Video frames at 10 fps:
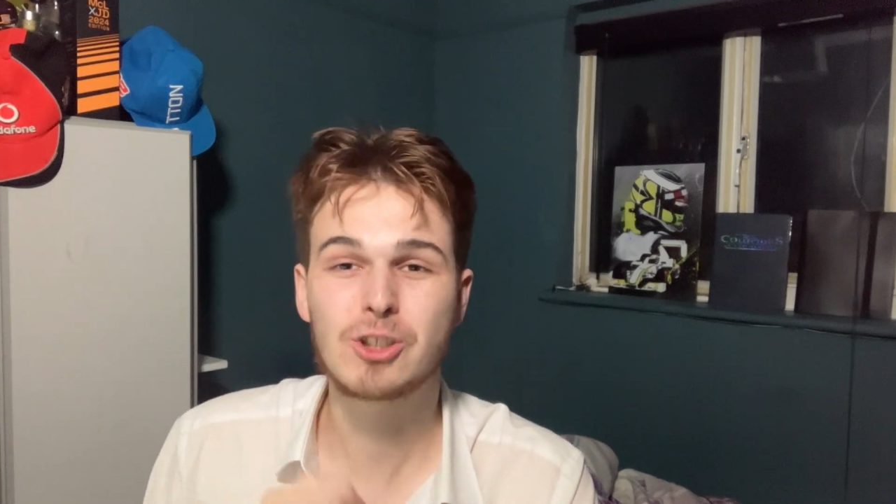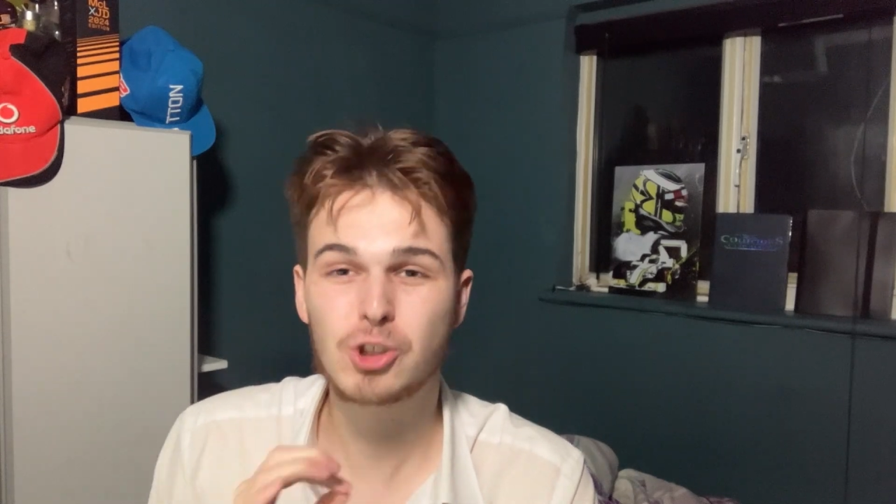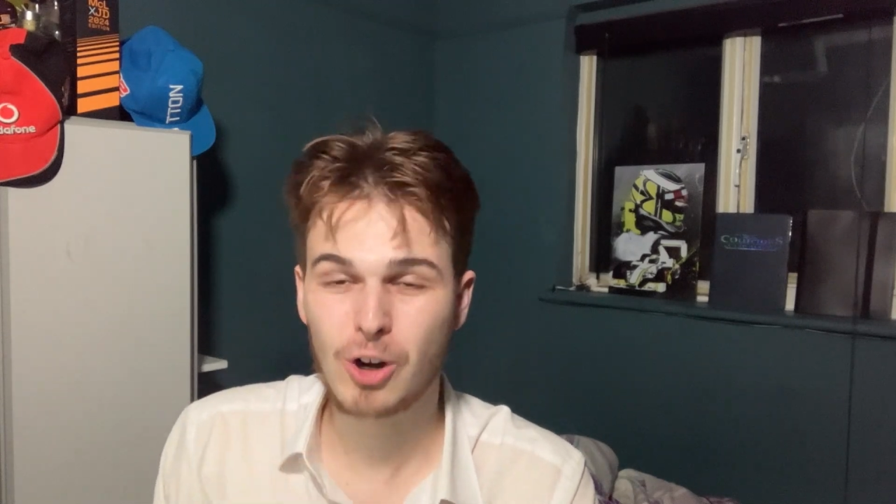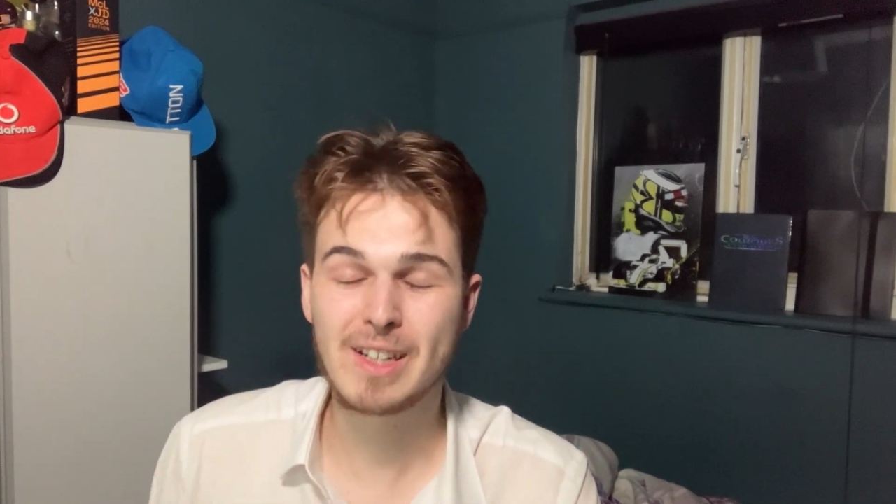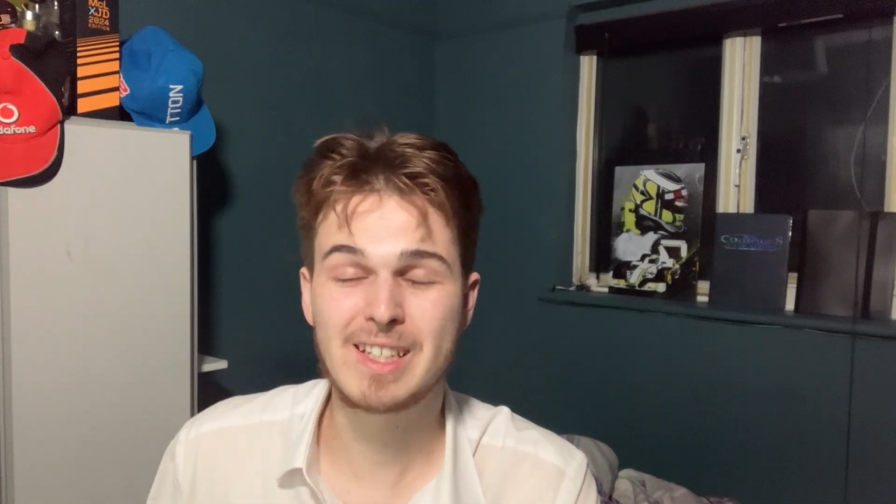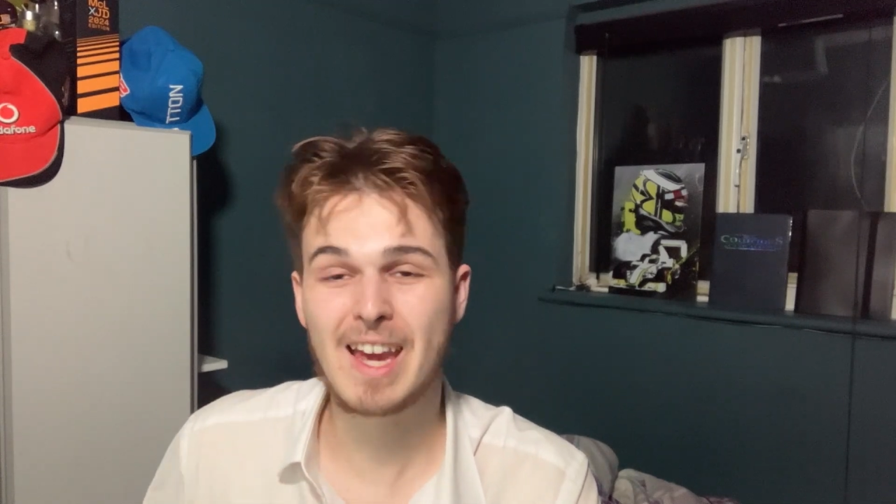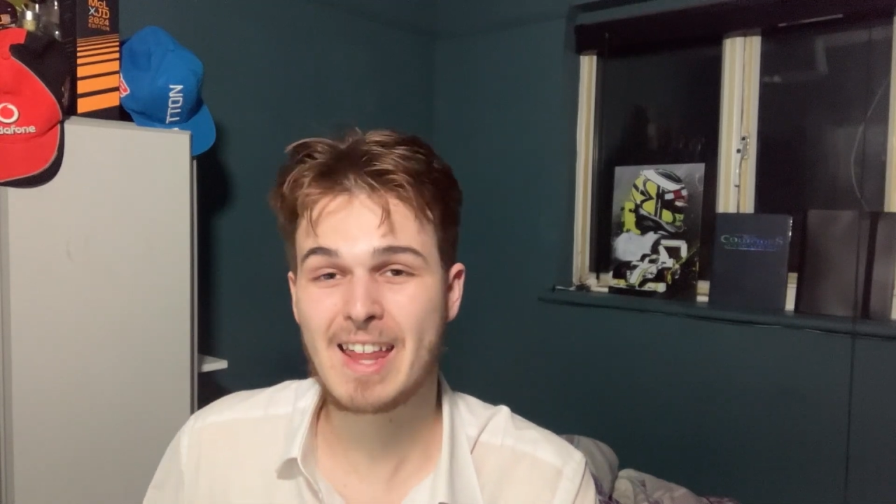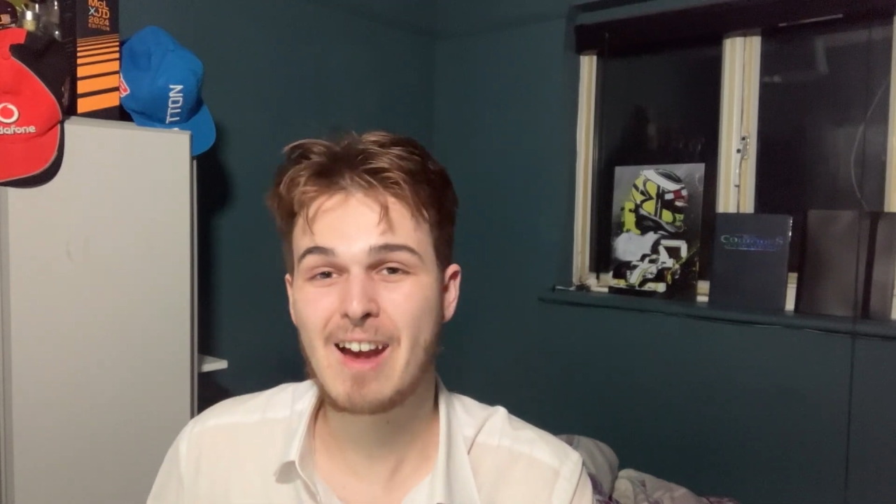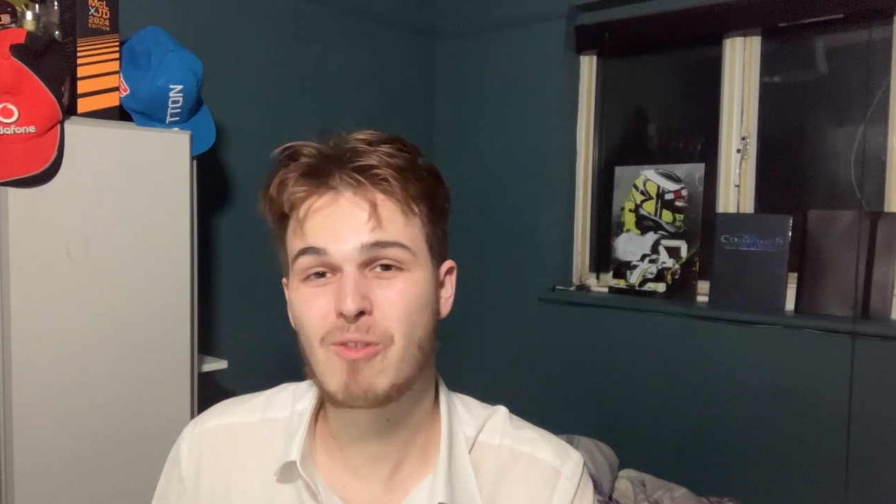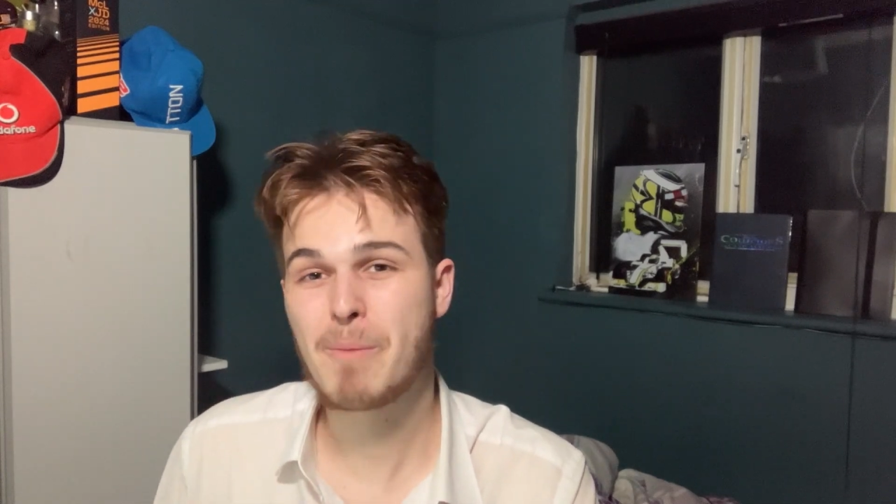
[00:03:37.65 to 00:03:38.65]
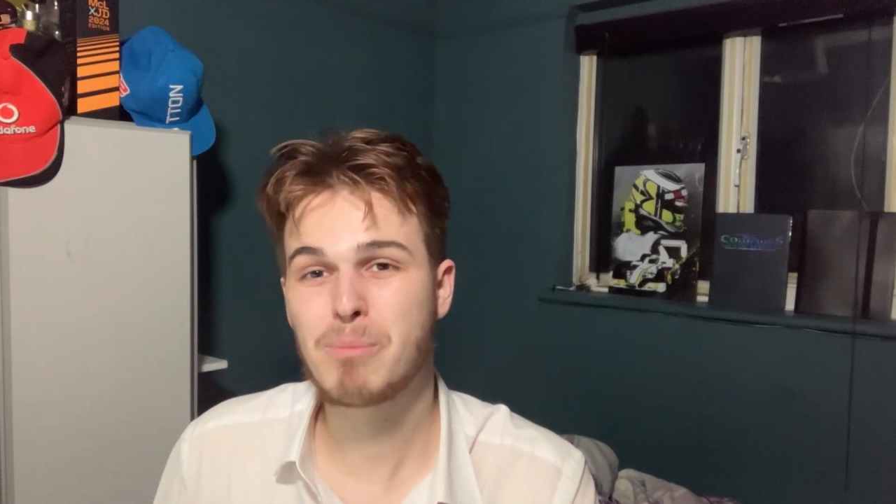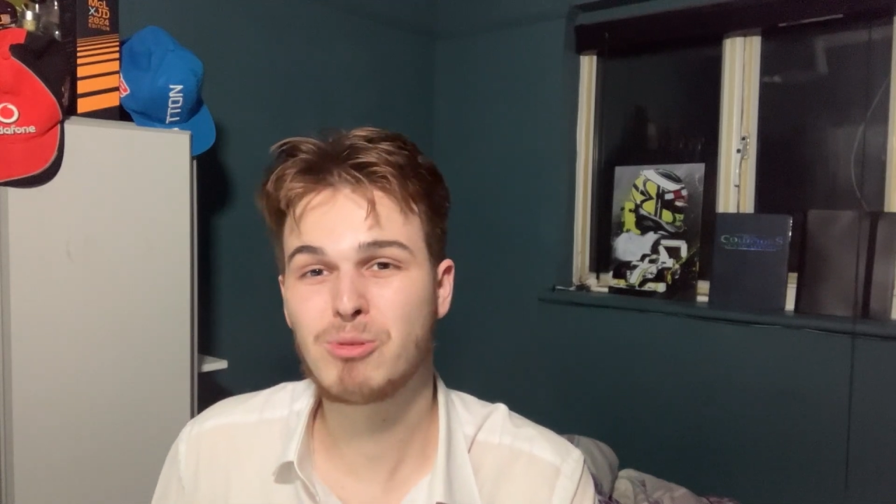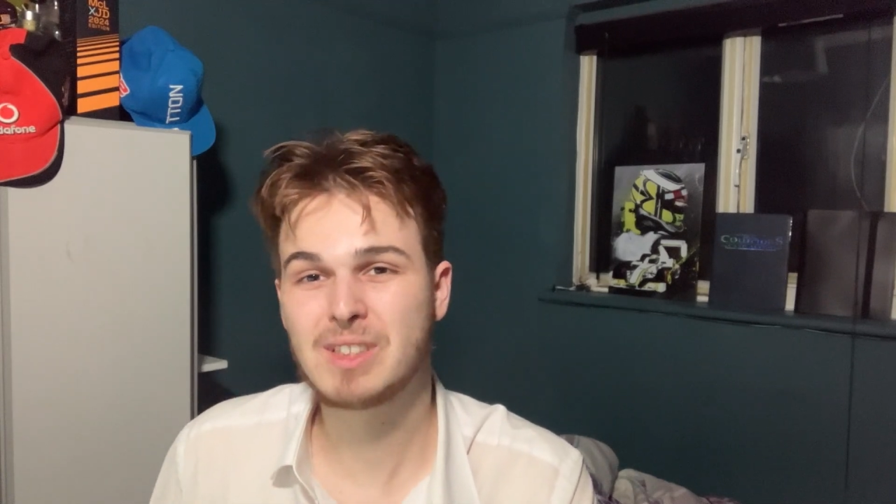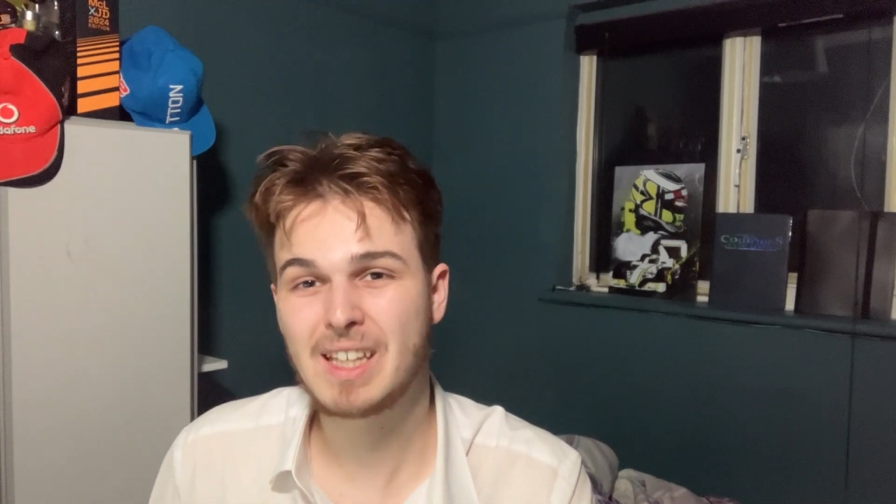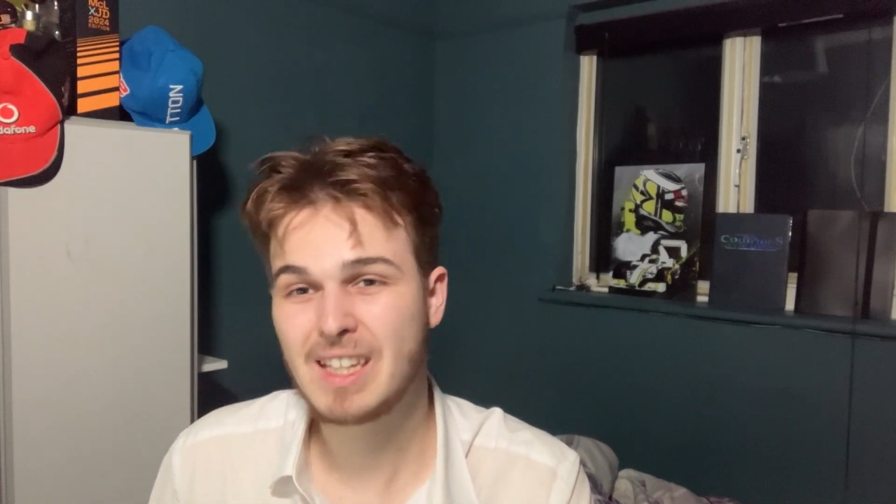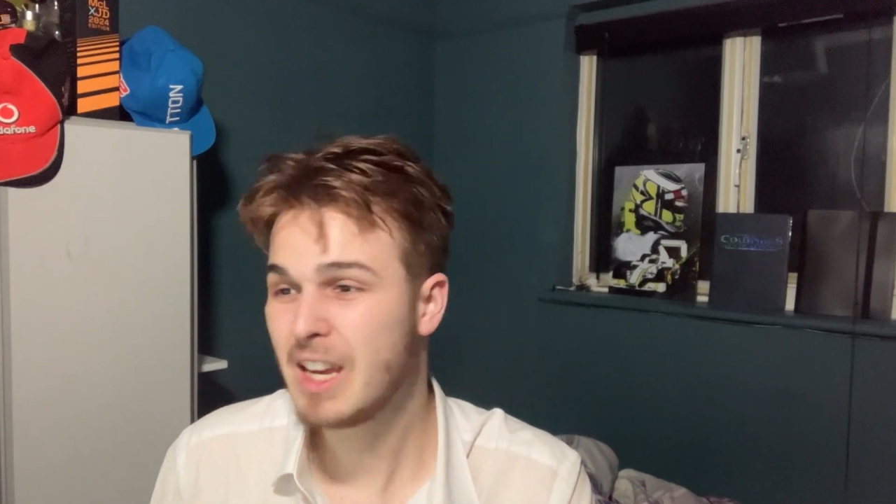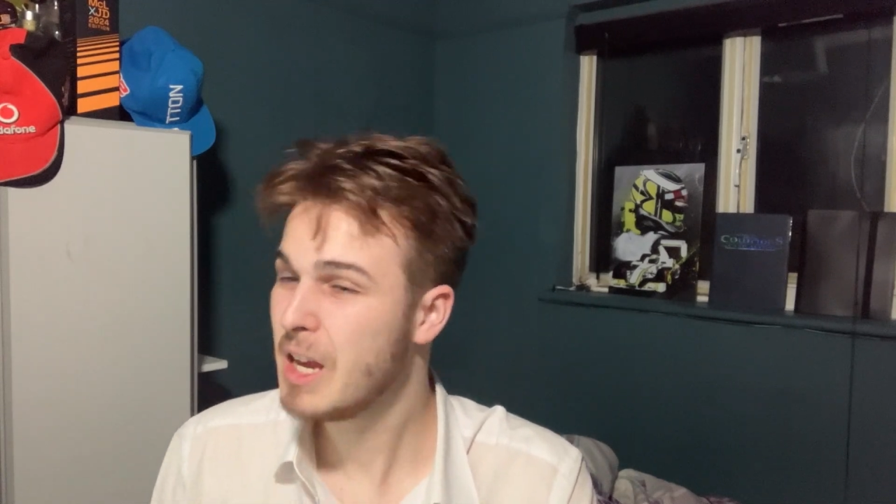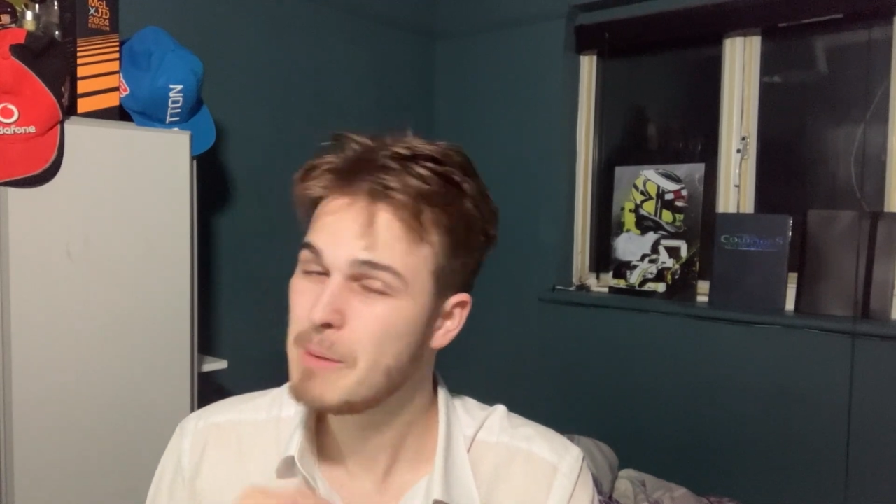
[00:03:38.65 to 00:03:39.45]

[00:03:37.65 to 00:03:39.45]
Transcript: trying to get that Red Bull seat,